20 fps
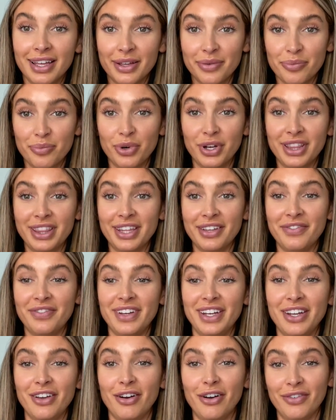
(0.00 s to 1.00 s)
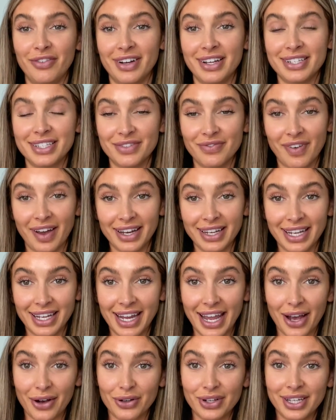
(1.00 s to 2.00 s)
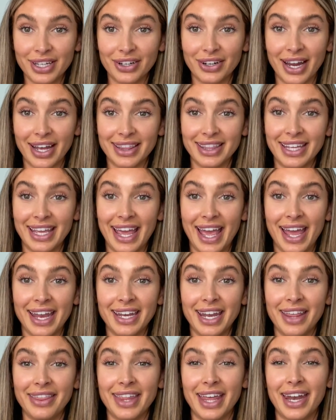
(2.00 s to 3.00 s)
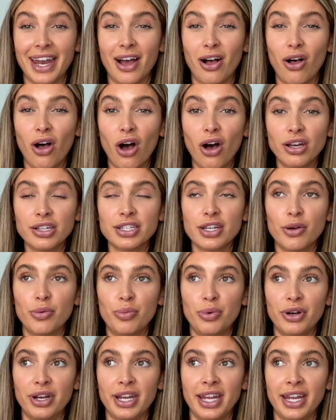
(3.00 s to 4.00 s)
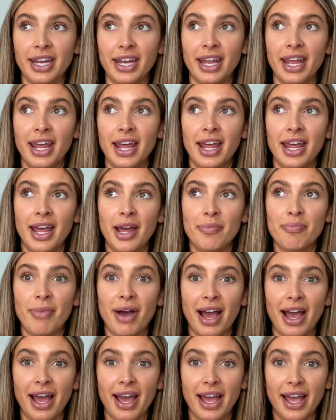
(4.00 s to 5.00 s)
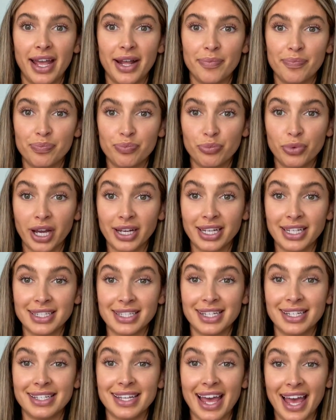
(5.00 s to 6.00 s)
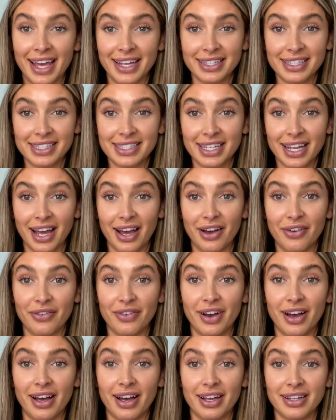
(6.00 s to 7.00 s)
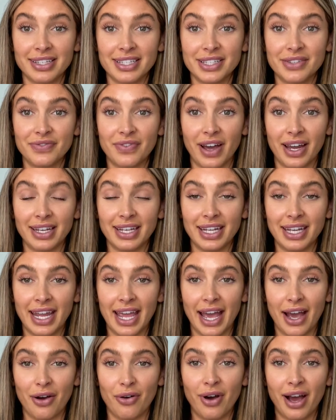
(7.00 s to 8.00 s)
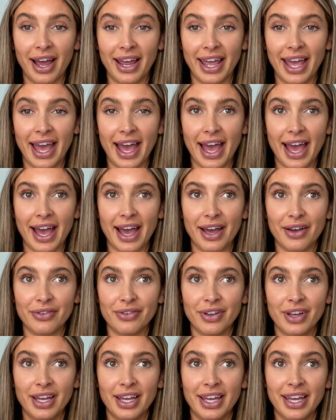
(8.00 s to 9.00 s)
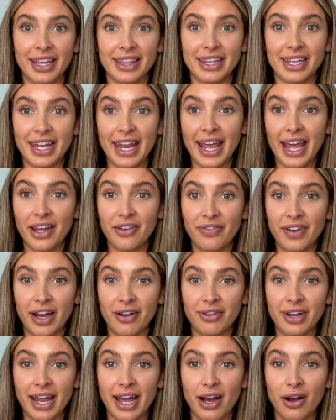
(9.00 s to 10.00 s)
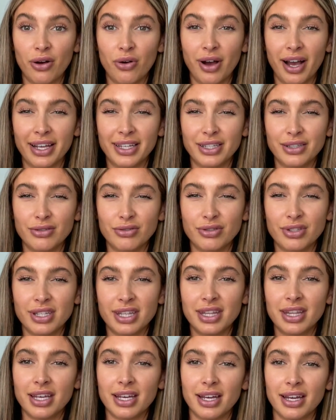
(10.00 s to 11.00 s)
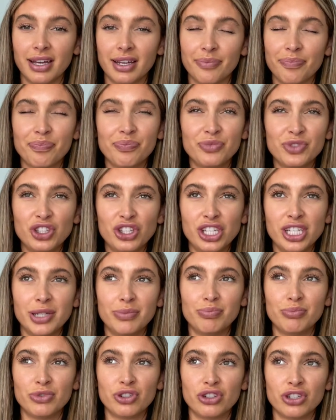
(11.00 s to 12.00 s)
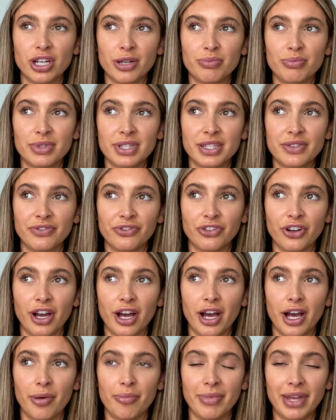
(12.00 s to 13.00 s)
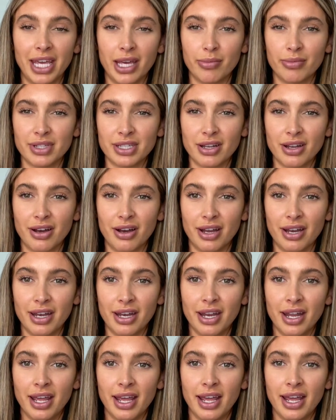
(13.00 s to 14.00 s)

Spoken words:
put the video of us finding out here at the end, and then I'll also put in my pregnancy test of us finding out. The day I found out, I used the cheap strips from Amazon.